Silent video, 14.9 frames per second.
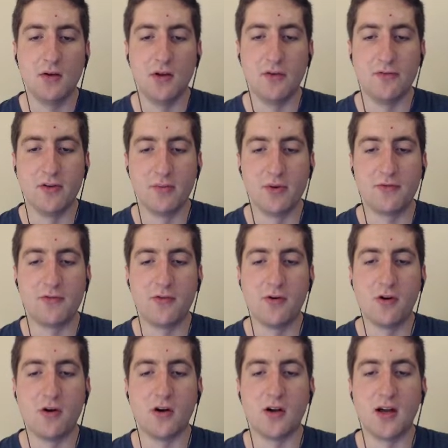Never
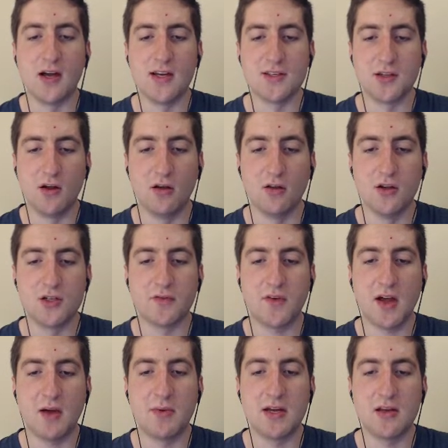before has knowledge
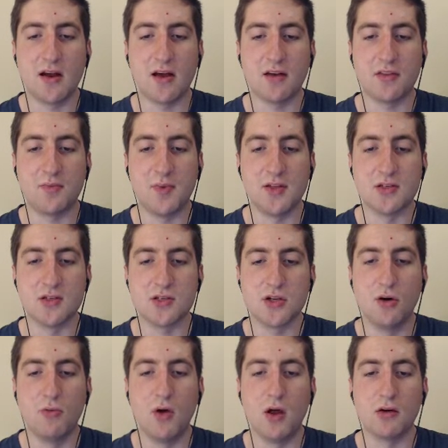of coming death been
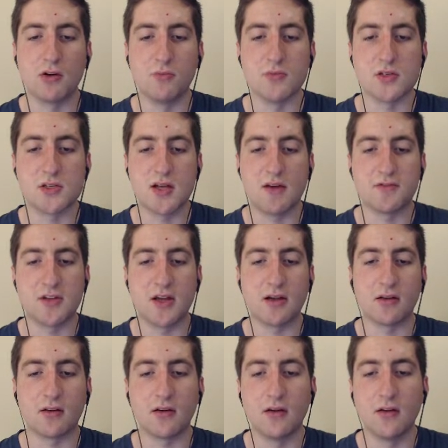so welcome,
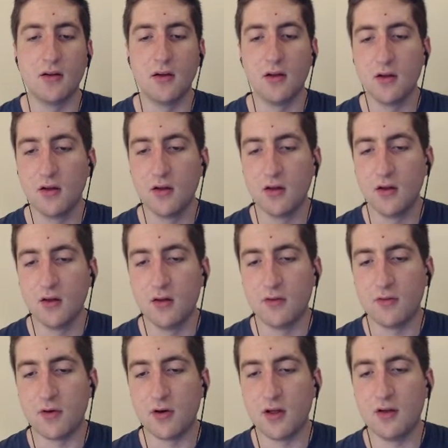Stafting.
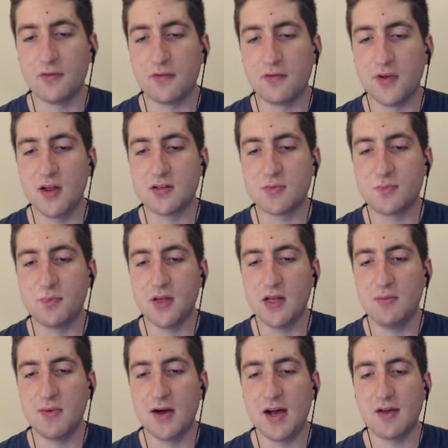For if it
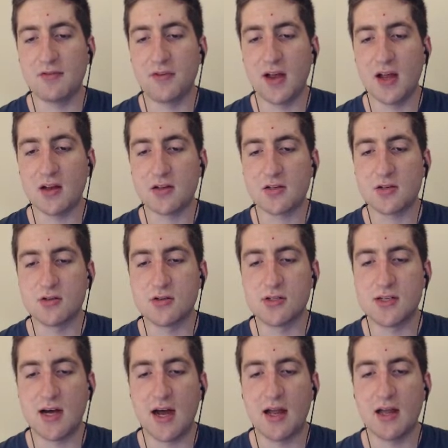be my fate to
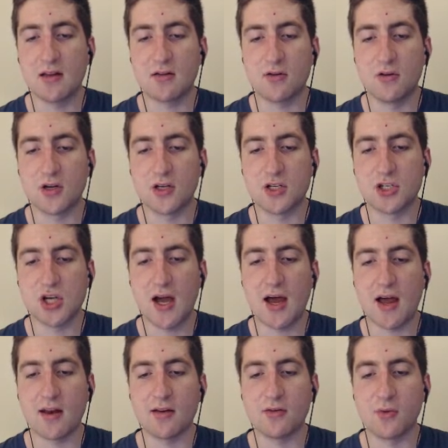die at Orcish
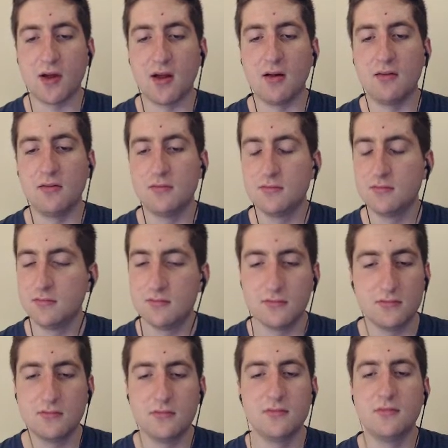hand, well,
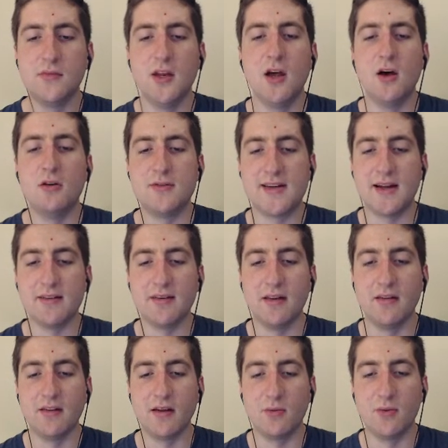no
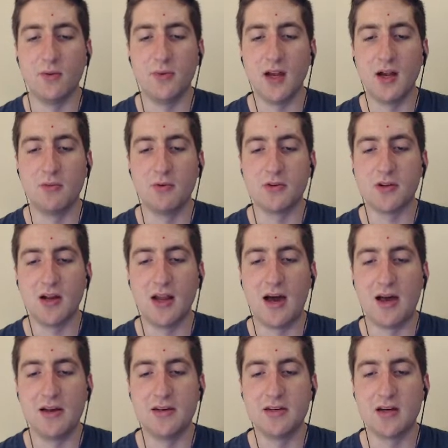Dunlending will be able to
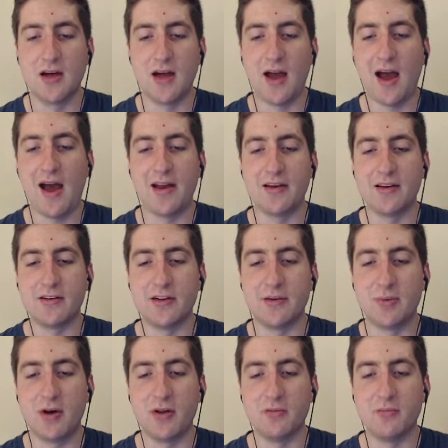land a hand
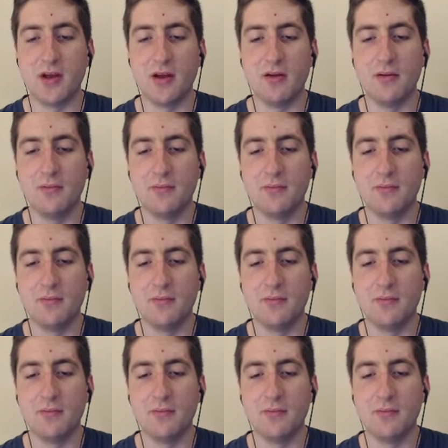upon me.